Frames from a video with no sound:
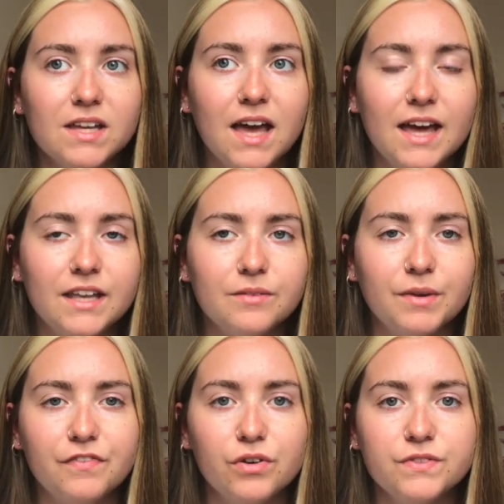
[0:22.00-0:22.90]
And my
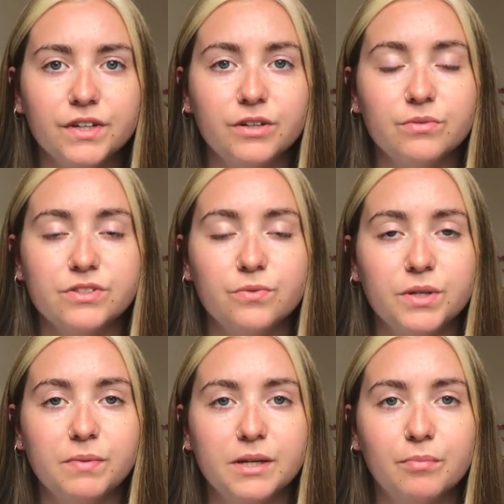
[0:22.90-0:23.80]
first video was going to
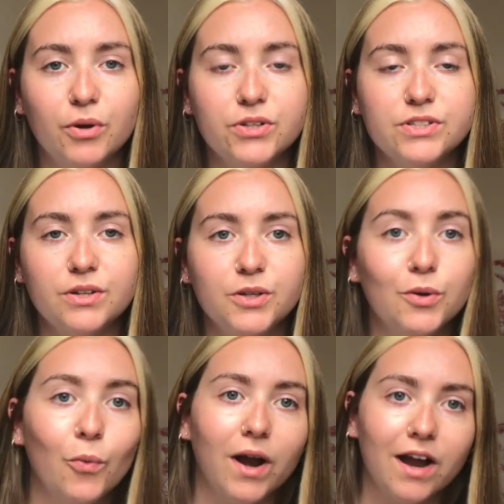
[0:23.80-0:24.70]
be about,
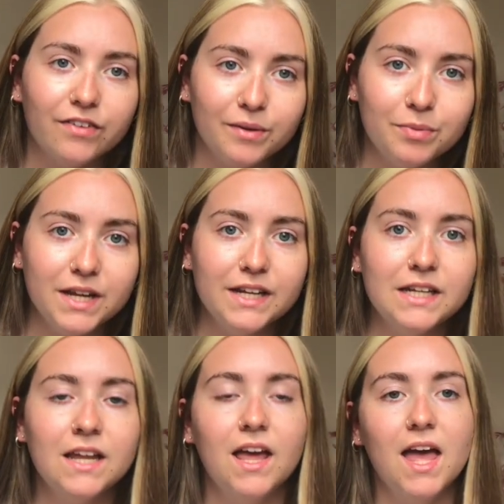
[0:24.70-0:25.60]
where have I been,
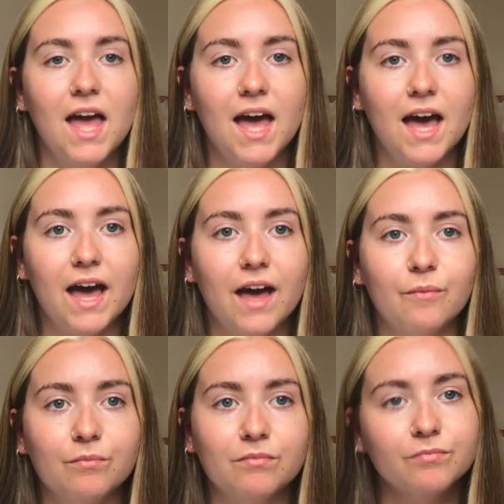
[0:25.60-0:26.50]

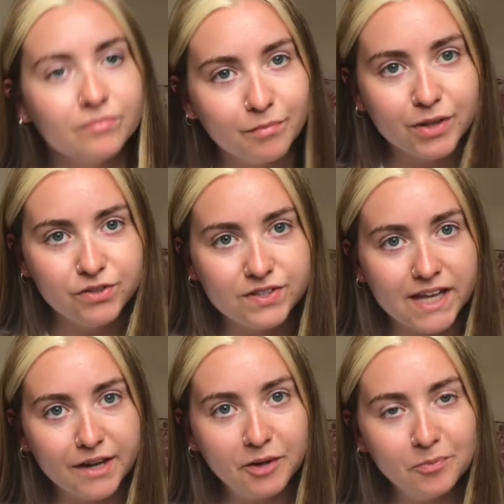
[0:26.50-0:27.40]
my new
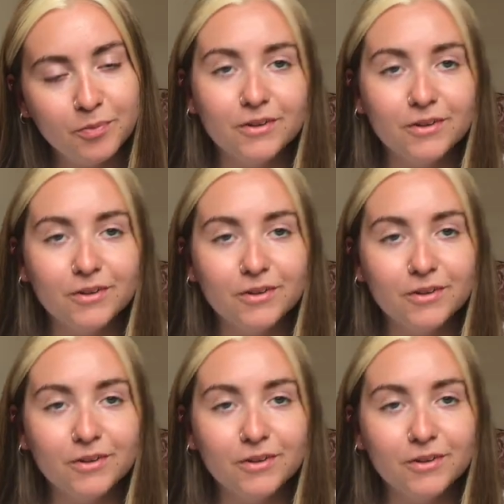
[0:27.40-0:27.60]
setup,